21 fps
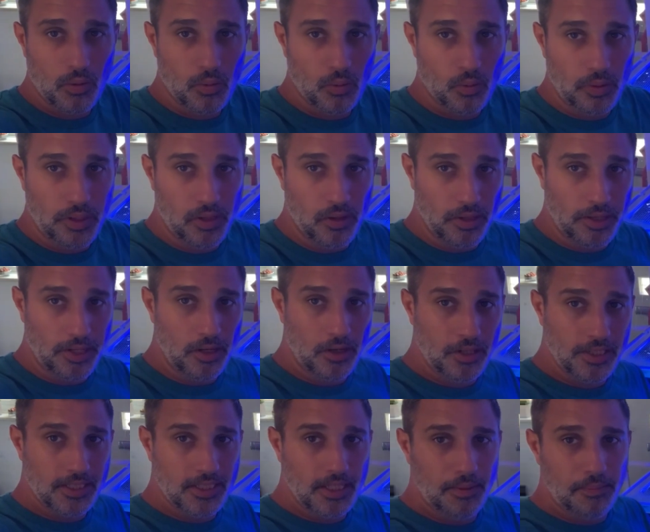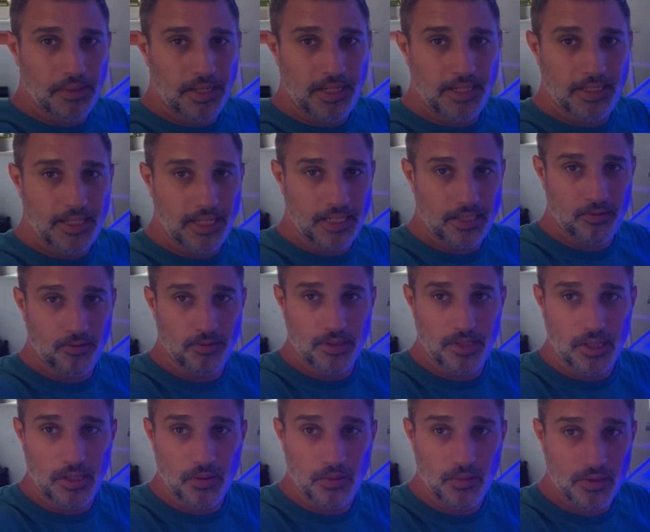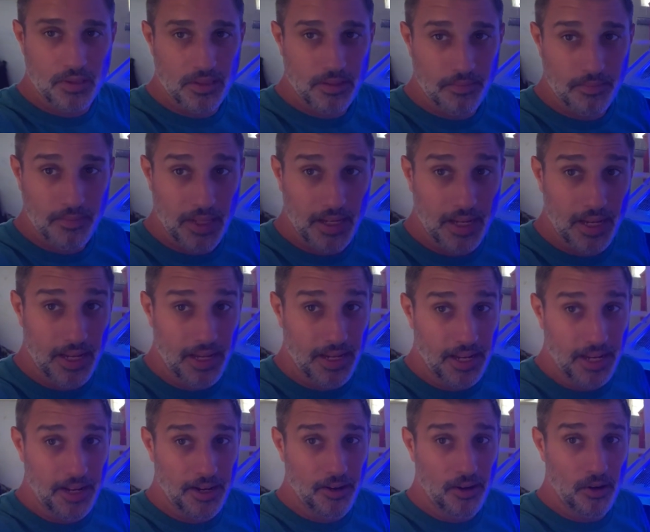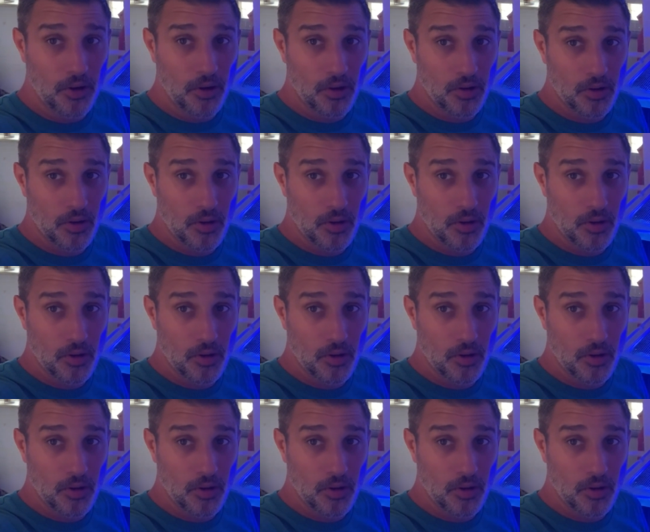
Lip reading: We got the ICP test results, and they're not